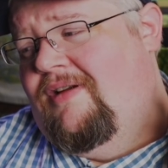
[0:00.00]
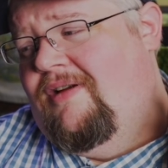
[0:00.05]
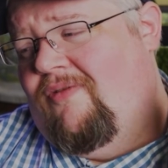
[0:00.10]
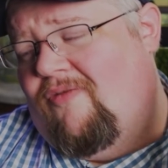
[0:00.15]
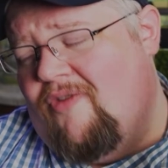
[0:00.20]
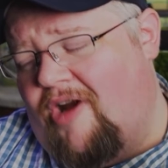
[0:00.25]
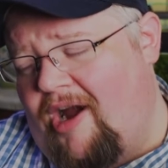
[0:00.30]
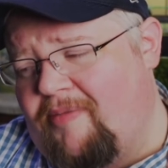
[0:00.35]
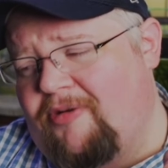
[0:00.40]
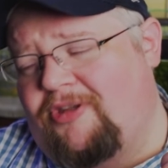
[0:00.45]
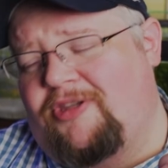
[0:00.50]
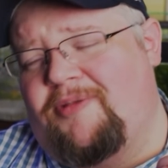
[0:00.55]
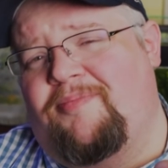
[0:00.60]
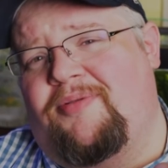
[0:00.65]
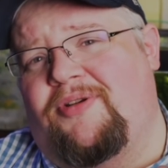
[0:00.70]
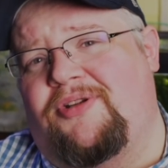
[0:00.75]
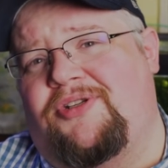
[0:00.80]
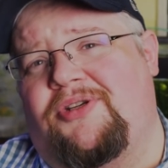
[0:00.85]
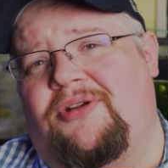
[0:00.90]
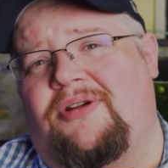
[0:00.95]
Robert the
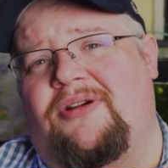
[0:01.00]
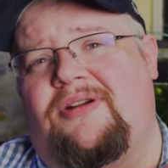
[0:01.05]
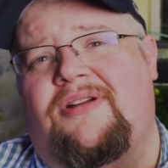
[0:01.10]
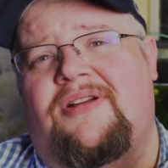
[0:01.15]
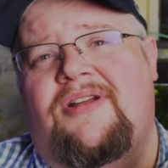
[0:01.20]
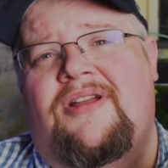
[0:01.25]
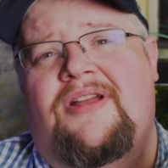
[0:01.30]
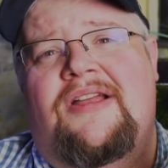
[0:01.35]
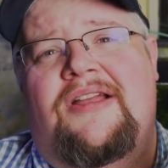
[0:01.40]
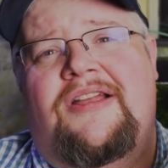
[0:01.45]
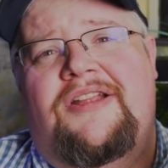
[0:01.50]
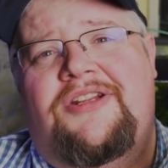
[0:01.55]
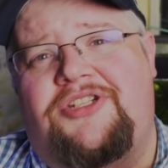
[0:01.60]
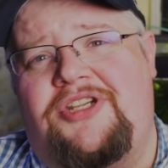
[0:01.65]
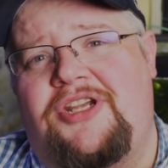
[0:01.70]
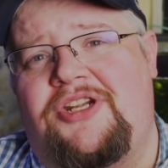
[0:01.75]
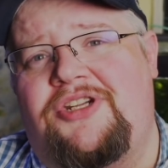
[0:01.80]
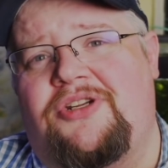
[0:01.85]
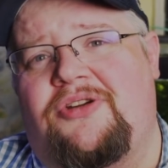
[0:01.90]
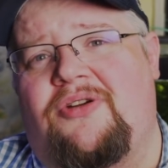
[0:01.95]
Butcher,
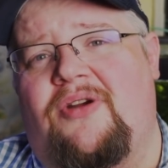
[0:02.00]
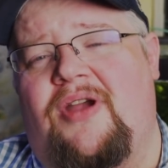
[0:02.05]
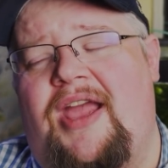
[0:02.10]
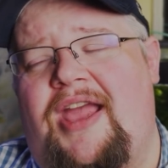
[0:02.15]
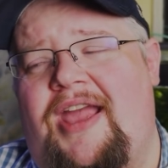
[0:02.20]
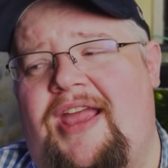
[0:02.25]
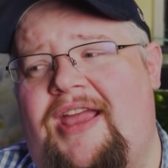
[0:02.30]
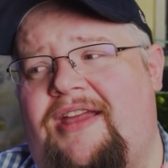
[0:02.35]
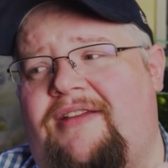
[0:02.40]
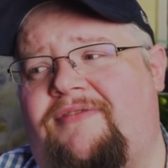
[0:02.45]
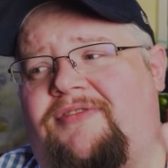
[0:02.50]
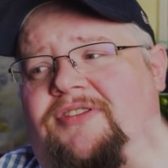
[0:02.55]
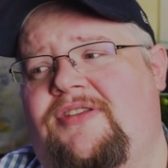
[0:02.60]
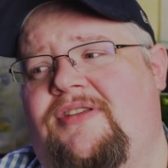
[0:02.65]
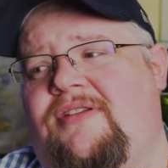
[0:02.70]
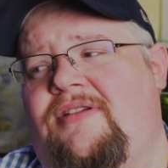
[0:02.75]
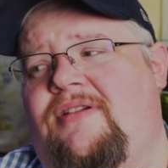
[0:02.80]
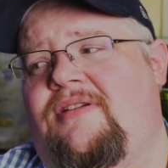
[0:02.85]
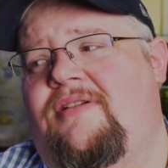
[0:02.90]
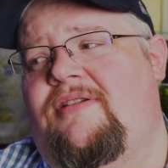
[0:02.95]
Ginger
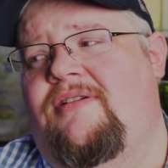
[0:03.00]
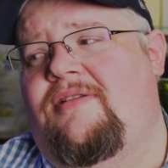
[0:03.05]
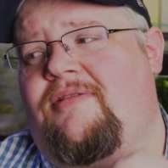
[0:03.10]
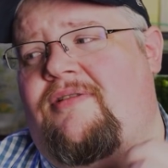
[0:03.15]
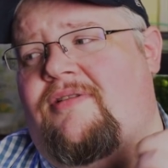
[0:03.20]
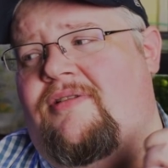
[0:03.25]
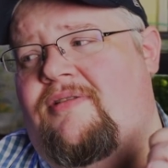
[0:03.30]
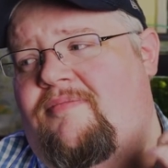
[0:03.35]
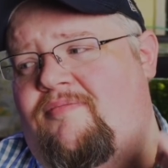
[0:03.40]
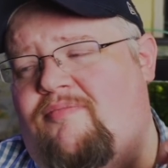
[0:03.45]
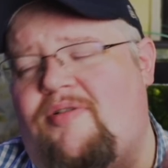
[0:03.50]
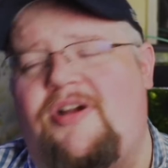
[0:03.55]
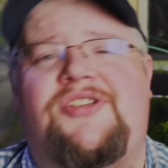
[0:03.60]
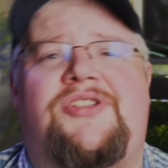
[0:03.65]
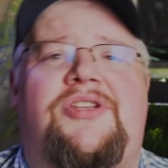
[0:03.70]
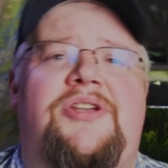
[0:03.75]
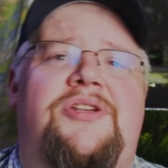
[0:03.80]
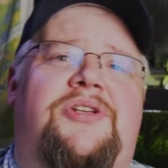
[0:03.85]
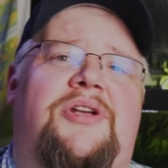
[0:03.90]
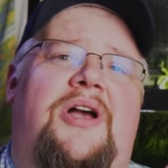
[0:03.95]
Graves,
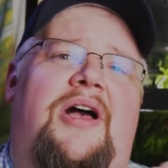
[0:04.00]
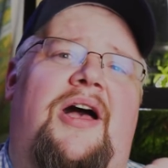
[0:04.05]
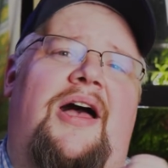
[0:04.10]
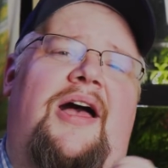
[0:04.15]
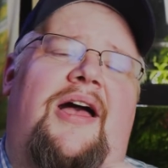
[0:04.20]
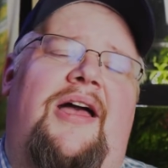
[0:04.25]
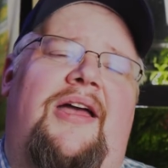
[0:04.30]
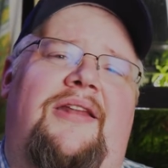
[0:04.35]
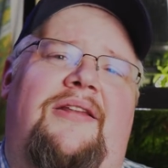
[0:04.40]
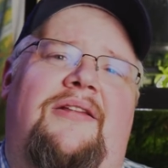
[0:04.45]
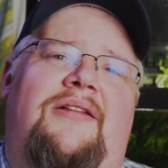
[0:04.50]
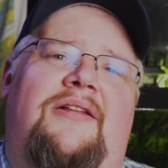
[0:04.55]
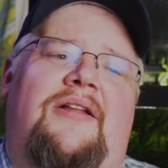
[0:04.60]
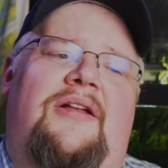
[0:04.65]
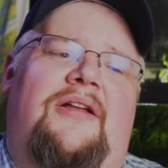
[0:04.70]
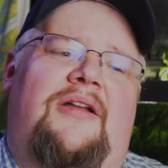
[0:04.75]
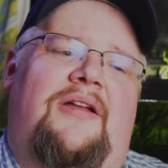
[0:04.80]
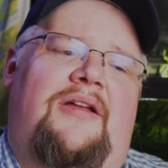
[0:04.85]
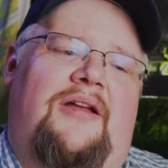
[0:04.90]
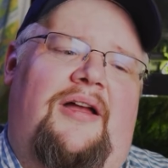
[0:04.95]
Preston John.
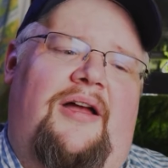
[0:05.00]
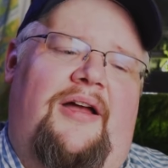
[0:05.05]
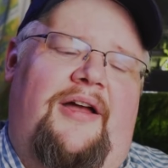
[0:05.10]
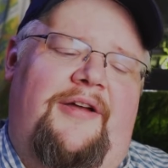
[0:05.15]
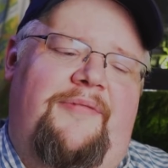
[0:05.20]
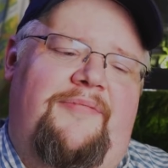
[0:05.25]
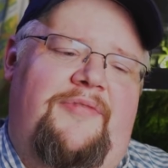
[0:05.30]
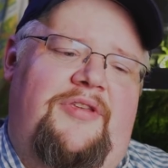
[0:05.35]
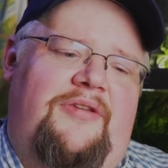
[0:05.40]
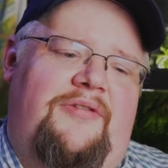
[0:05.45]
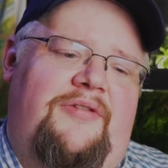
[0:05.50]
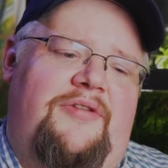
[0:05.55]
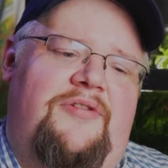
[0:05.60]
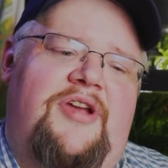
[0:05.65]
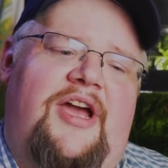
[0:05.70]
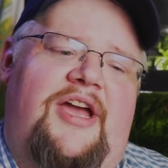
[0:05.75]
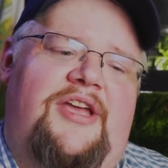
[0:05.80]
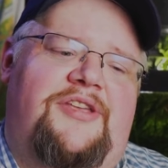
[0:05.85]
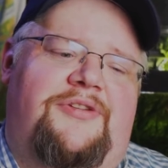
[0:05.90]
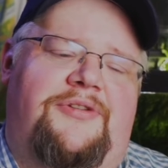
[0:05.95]
You
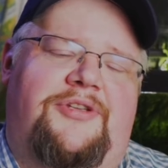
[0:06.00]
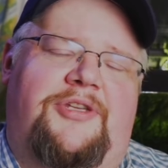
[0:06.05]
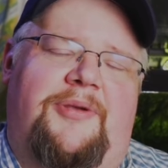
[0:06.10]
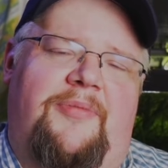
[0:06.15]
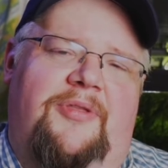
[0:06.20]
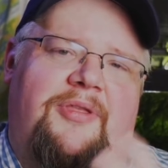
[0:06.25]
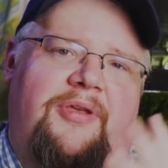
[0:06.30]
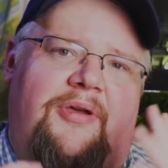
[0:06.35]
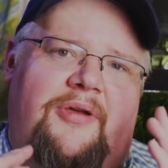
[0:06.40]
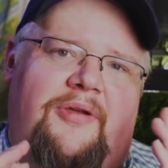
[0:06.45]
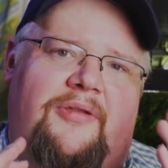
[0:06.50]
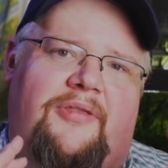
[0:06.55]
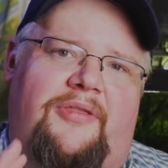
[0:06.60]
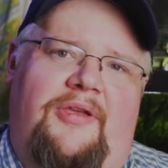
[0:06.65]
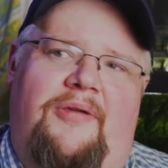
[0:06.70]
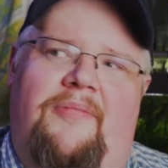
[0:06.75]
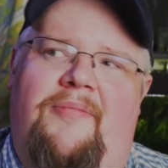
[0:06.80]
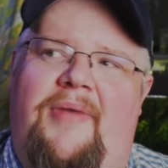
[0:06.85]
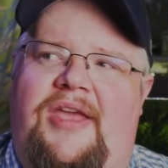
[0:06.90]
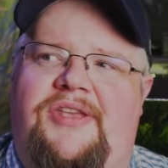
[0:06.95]
guys are some of
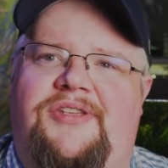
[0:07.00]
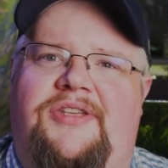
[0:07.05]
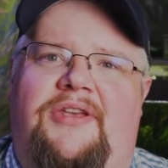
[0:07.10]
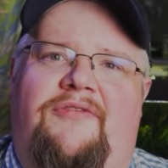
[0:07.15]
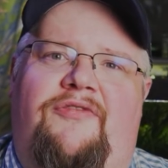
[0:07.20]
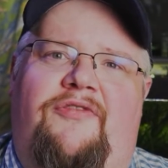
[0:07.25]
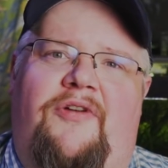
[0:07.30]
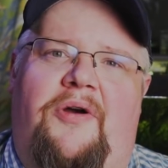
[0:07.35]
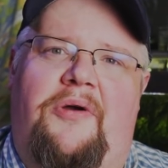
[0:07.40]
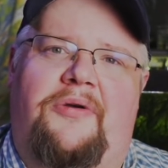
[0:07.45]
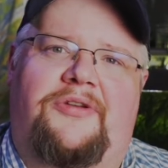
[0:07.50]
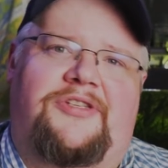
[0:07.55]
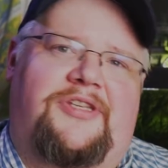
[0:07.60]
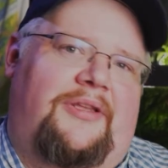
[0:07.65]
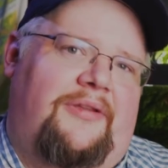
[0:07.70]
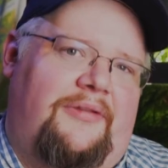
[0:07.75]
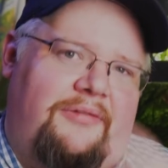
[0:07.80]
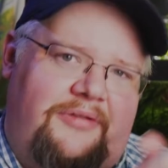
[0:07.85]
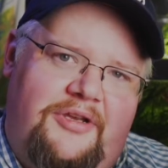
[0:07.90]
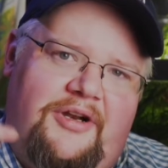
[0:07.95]
the amazing folks,
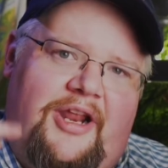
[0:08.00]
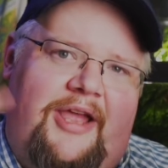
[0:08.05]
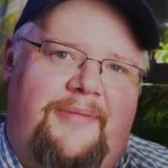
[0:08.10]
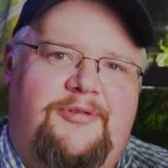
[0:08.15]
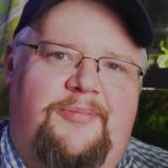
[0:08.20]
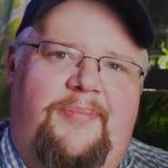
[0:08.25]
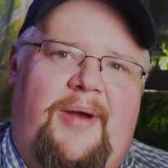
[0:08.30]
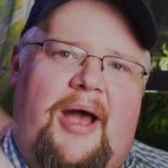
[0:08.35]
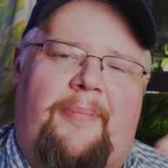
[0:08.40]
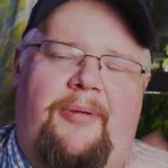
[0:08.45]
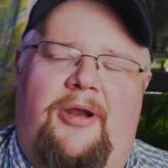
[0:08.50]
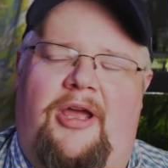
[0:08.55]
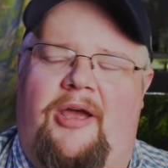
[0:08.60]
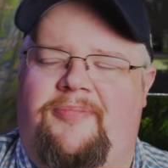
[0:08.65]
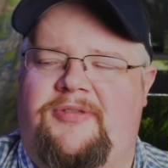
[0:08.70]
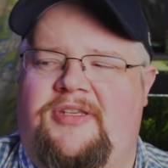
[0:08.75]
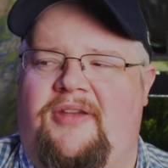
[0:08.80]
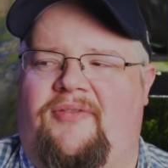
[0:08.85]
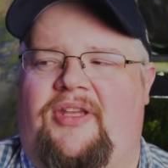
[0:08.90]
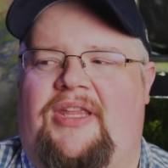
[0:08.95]
and your names are popping
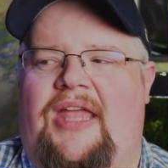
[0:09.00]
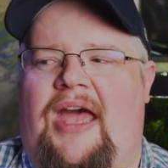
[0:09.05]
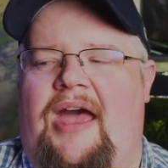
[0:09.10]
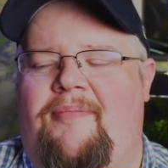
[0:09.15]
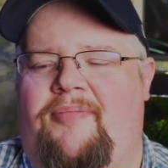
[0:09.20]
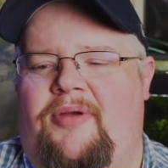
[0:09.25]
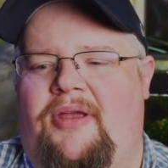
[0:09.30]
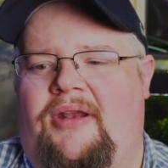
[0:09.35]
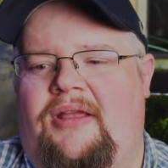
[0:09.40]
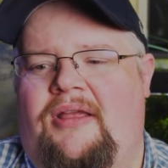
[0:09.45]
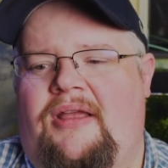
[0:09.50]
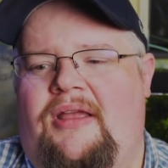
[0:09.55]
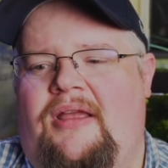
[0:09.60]
up, stuff like that. But